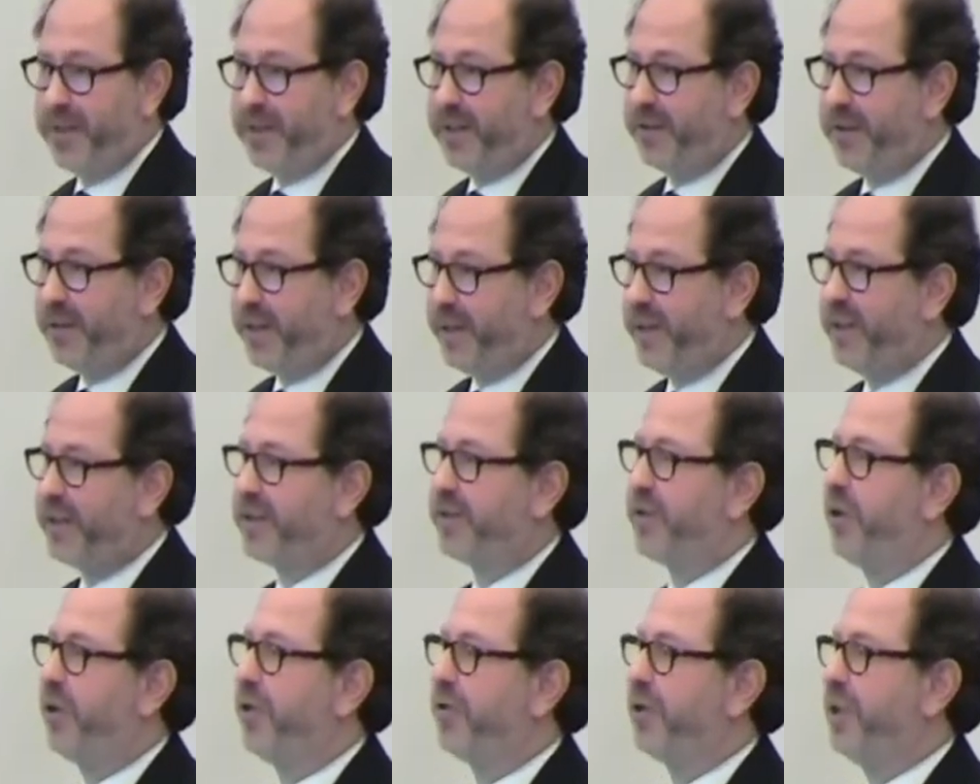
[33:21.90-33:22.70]

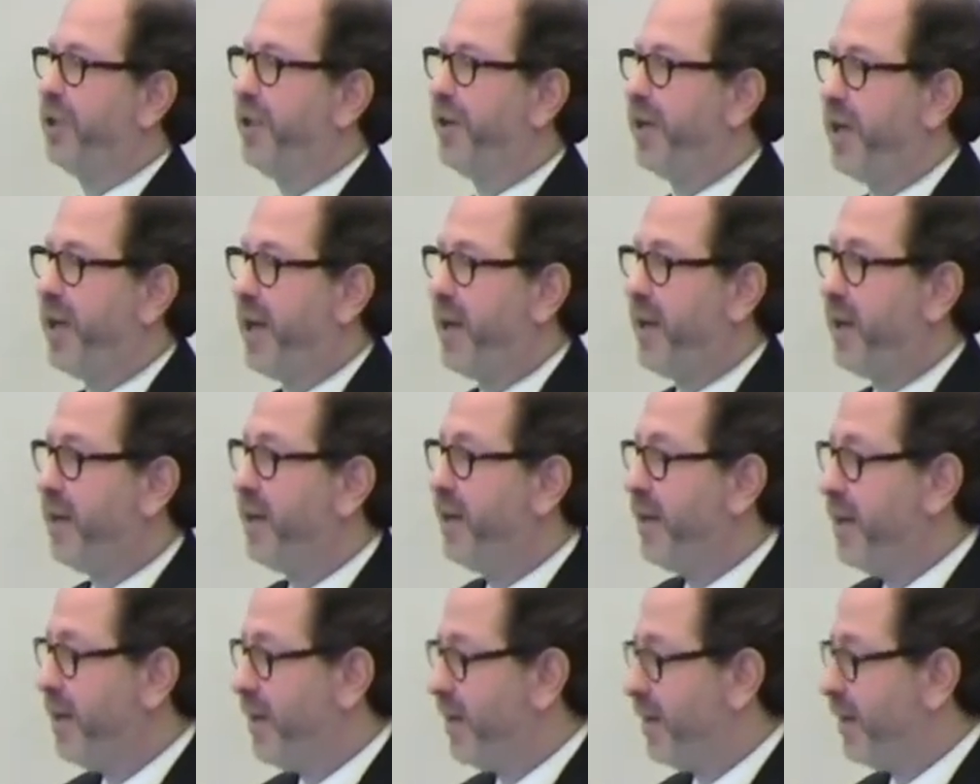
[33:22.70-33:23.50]
extraordinary
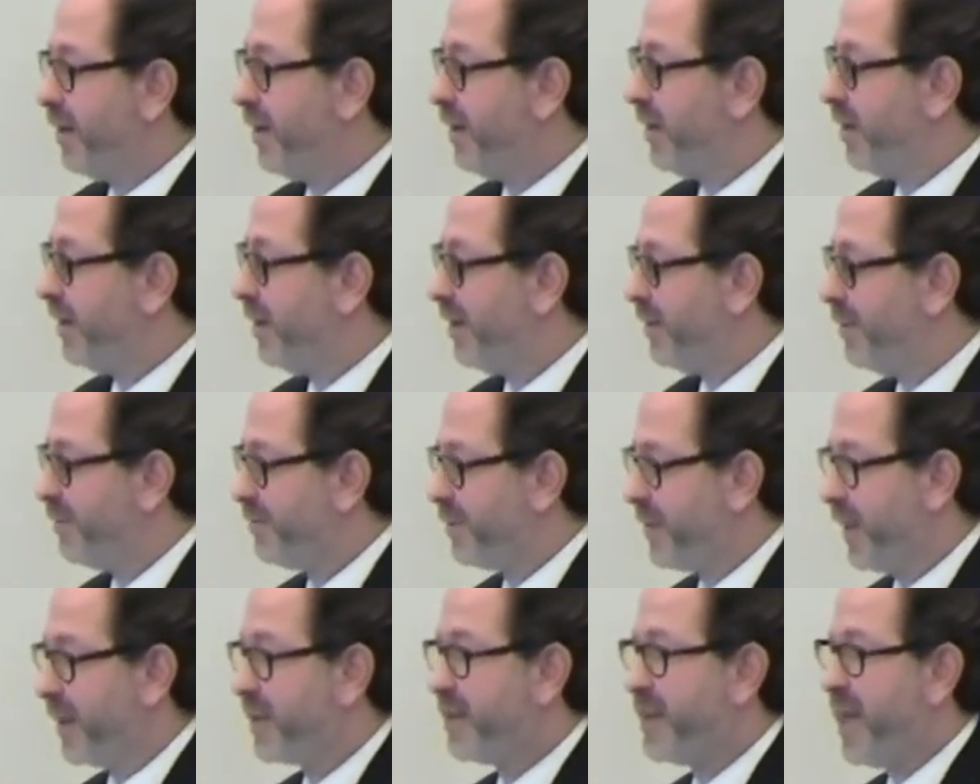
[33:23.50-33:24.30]
uh,
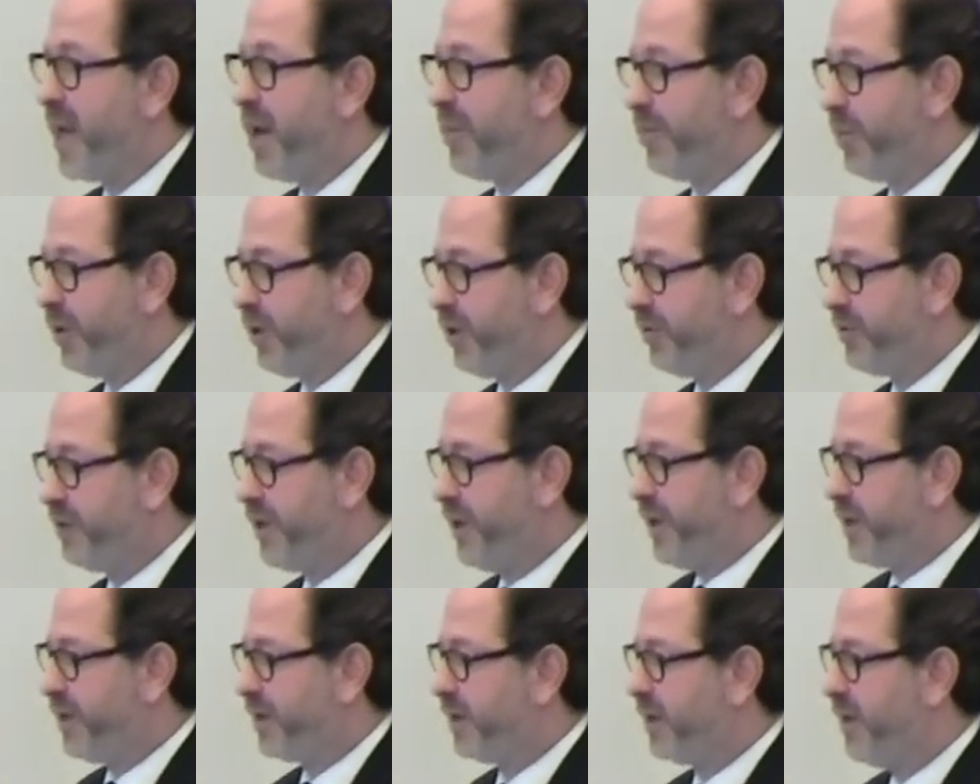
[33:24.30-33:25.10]
example of
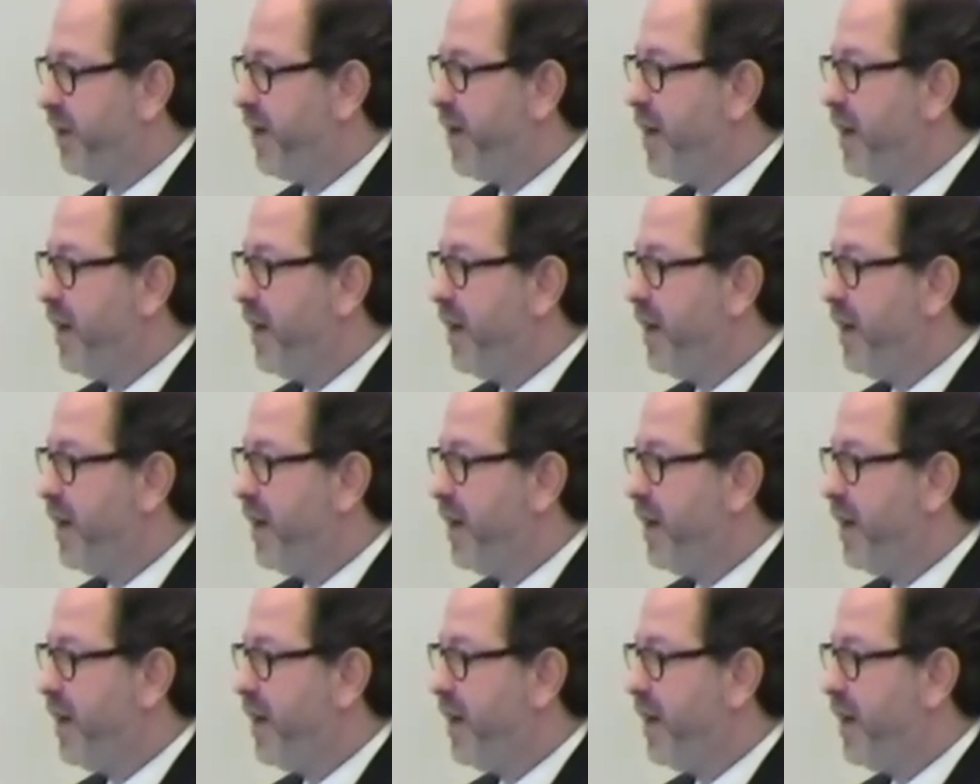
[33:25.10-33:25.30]
this.